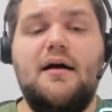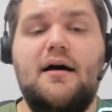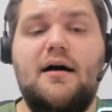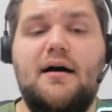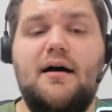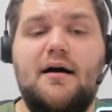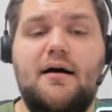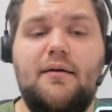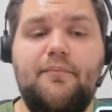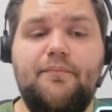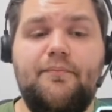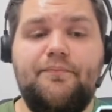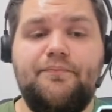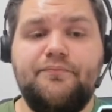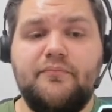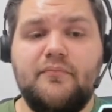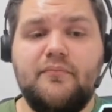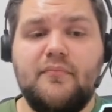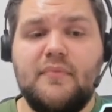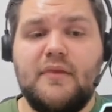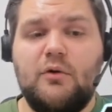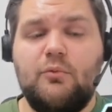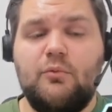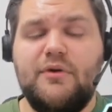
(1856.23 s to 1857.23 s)
Um,
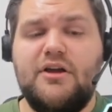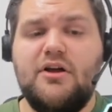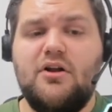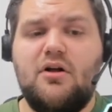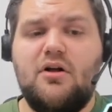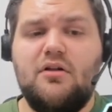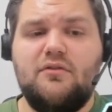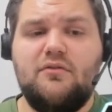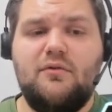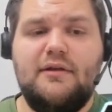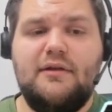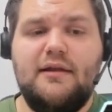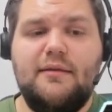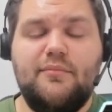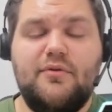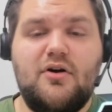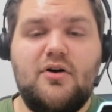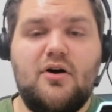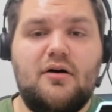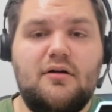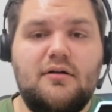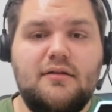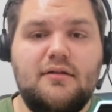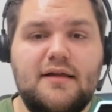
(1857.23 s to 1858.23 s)
we can also limp
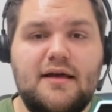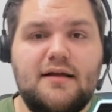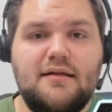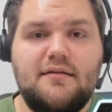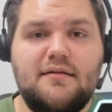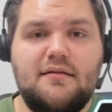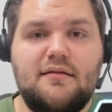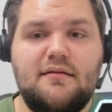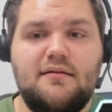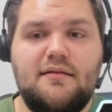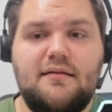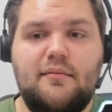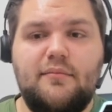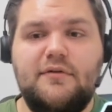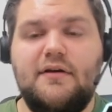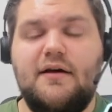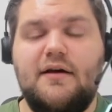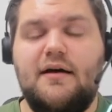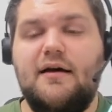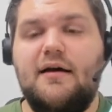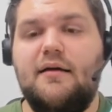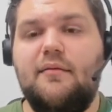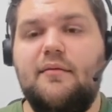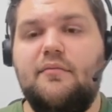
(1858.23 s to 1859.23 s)
call that
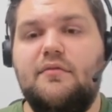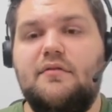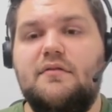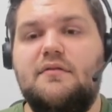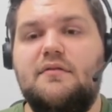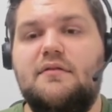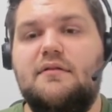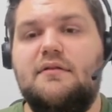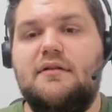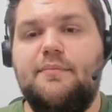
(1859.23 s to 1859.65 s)
sometimes,